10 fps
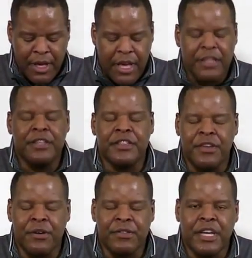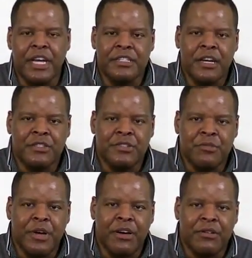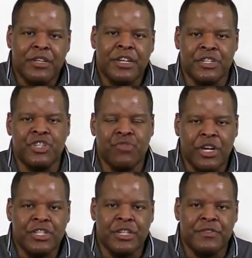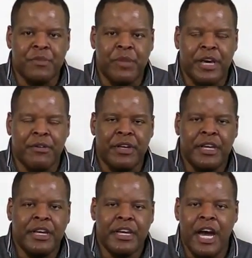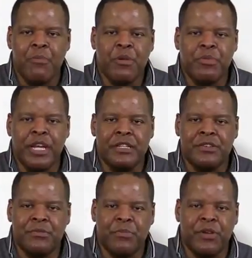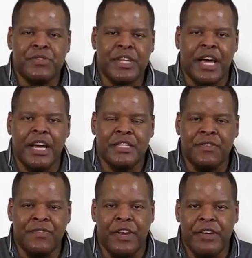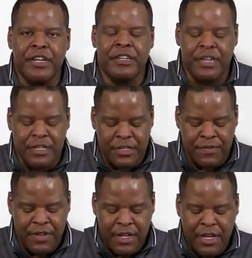And then the third thing I talked to you about, construction of the battery. Copper plates on both sides, very conductive.